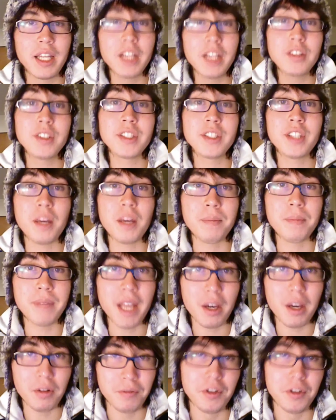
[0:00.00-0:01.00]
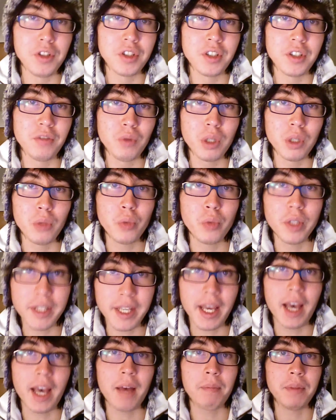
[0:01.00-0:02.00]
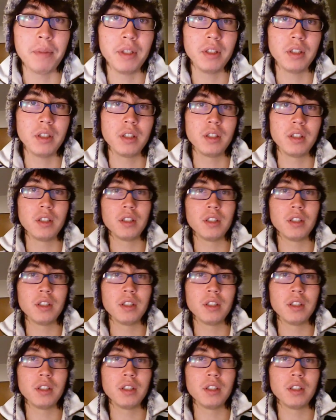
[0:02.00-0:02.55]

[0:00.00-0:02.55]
Here's a dumbed down version of what really happened.